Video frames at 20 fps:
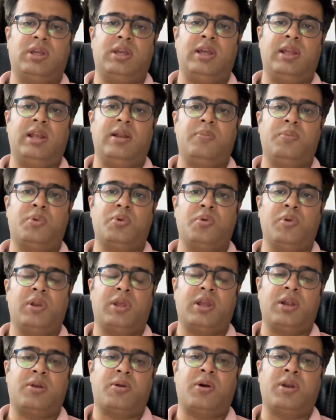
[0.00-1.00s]
ALM
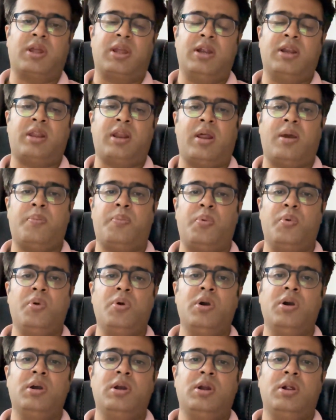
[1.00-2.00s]
toolkit or Git repo